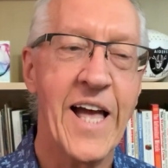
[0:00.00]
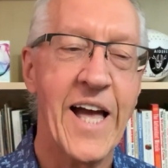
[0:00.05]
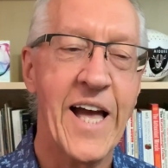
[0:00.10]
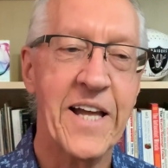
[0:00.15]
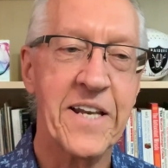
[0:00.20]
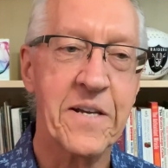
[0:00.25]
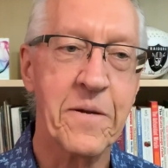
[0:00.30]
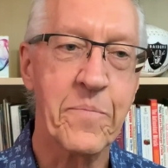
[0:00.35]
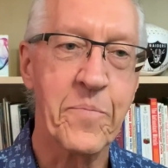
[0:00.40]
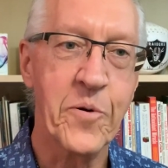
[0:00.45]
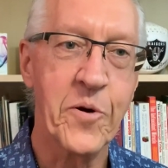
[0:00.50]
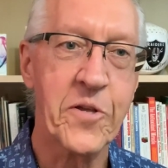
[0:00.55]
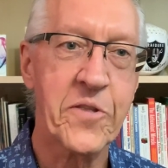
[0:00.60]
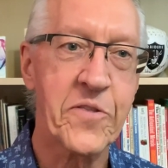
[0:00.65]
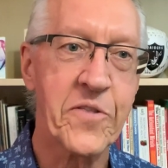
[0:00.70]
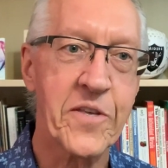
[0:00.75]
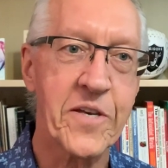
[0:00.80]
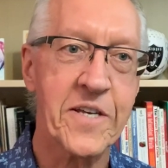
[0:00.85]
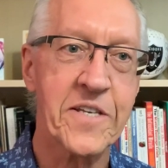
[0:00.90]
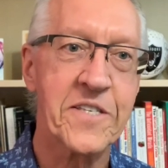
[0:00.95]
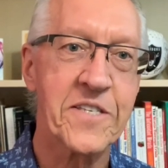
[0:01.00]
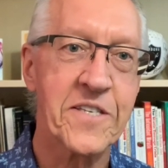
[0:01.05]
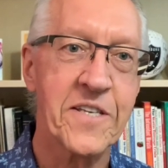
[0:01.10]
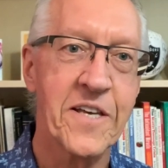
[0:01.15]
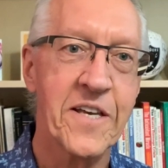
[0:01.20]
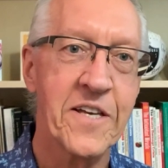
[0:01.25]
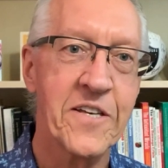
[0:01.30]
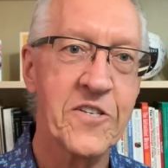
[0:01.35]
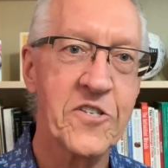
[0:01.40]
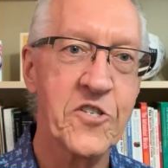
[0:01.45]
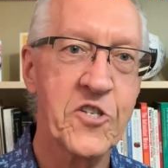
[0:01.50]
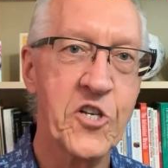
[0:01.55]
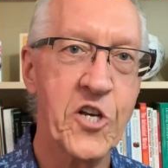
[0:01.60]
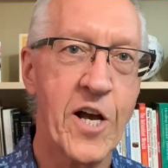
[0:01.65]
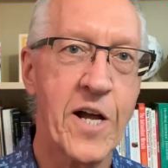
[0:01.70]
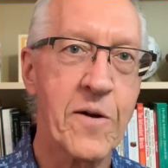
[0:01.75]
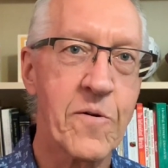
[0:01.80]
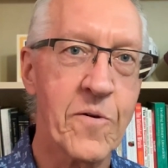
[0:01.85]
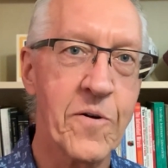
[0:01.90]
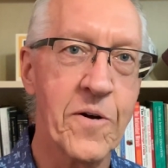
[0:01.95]
And to put this
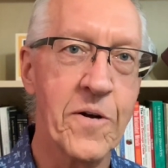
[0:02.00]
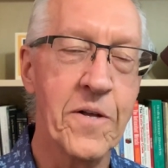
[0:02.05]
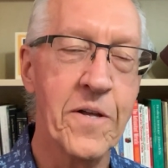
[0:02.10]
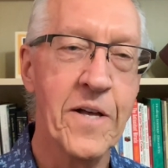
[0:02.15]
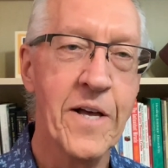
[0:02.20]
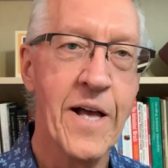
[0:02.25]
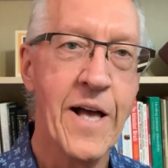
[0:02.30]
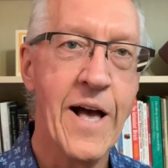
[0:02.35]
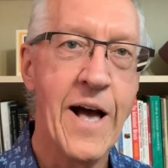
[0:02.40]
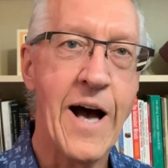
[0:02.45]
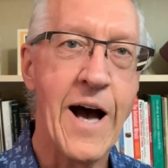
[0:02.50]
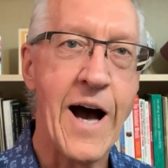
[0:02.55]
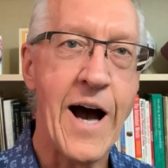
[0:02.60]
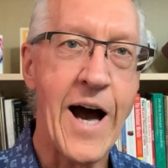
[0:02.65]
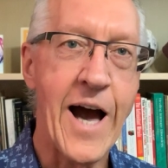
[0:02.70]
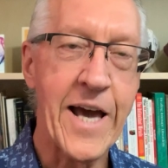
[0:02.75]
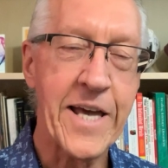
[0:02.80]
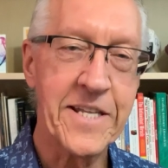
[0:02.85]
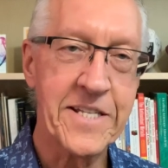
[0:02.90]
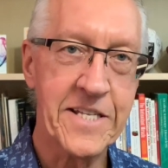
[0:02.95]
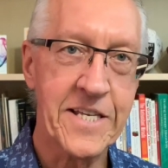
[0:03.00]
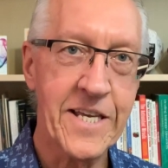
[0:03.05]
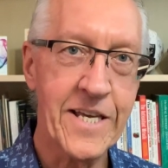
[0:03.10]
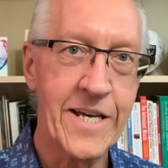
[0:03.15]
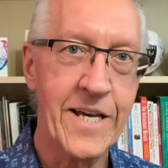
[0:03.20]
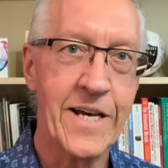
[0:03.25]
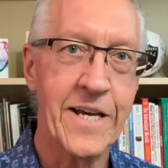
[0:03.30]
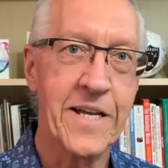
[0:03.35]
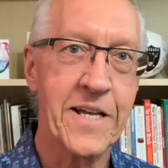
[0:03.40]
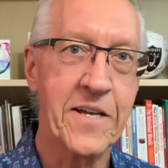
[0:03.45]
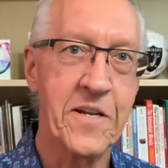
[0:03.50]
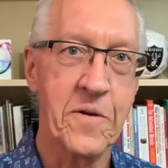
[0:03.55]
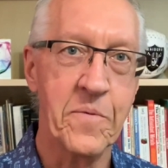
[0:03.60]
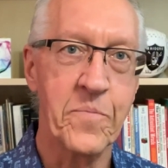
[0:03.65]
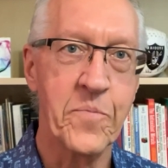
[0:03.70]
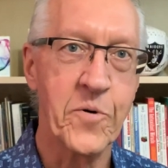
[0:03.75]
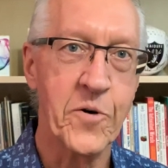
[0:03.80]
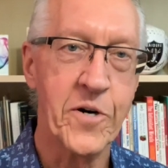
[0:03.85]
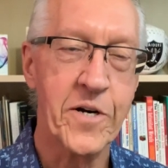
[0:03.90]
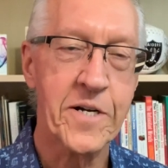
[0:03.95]
general idea in a
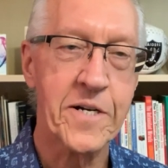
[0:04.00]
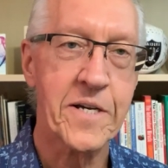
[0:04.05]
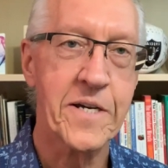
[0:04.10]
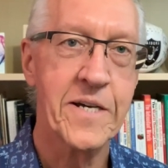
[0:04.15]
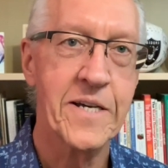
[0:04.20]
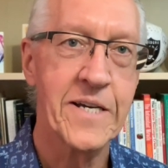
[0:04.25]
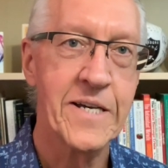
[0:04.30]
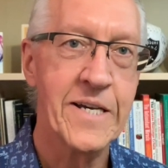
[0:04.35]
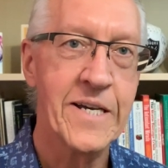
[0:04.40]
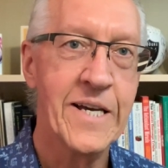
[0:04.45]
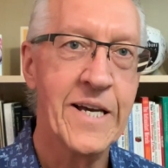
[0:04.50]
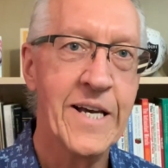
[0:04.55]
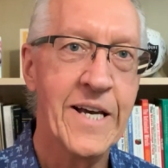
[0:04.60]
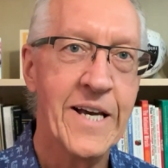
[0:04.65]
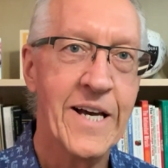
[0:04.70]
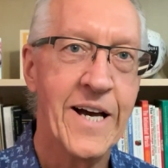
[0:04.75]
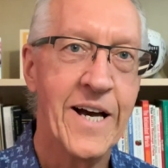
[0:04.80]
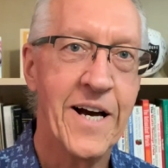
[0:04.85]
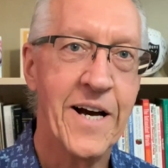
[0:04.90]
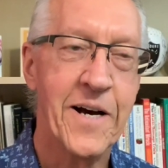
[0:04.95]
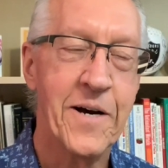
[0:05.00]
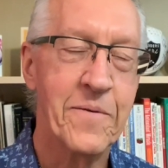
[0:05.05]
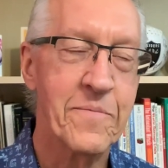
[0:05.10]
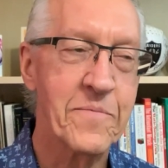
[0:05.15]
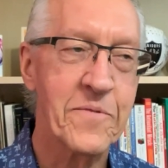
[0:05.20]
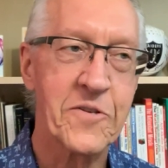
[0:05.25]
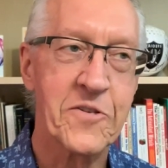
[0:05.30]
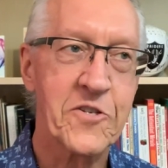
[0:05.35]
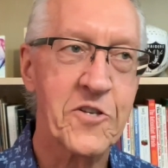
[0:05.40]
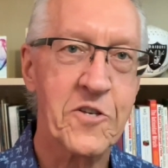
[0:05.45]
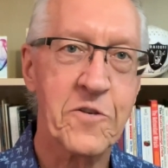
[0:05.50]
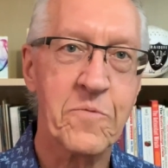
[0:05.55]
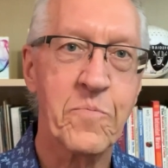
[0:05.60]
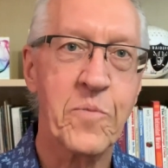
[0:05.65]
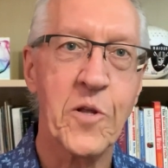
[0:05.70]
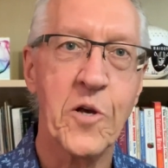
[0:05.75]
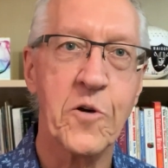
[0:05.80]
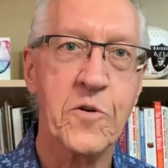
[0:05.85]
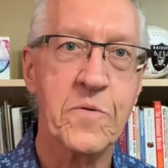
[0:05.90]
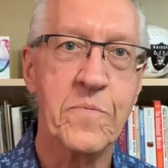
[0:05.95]
book um, just
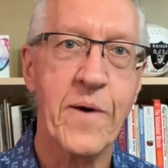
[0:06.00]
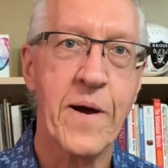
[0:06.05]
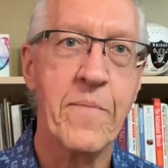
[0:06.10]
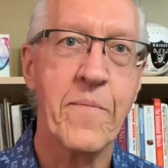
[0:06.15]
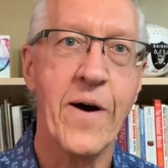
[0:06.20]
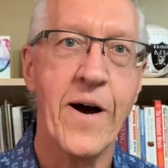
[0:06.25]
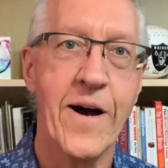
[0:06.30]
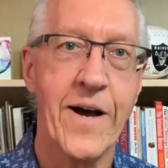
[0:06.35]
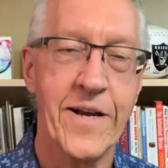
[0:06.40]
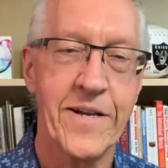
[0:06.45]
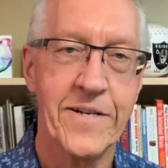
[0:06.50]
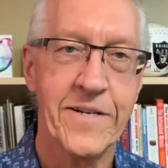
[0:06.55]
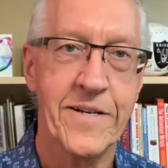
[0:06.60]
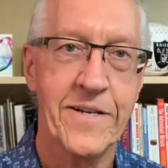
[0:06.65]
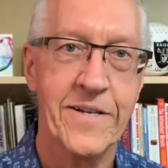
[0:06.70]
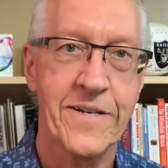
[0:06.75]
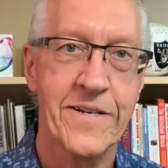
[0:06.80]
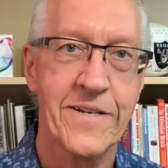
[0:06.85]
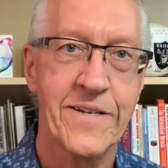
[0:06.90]
blows my mind.